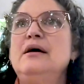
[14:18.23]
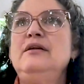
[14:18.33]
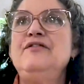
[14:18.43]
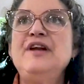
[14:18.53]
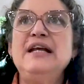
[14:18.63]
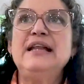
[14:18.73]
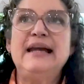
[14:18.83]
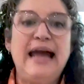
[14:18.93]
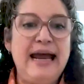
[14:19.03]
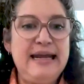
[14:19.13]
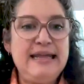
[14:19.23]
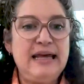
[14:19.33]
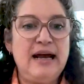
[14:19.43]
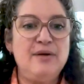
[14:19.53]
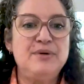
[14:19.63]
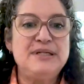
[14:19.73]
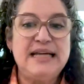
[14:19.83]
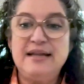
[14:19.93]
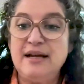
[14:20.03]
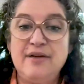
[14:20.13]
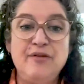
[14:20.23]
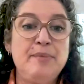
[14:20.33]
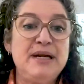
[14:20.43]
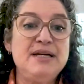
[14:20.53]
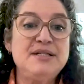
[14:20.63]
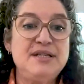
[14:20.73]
Tiffany, like anything, I would say that everybody is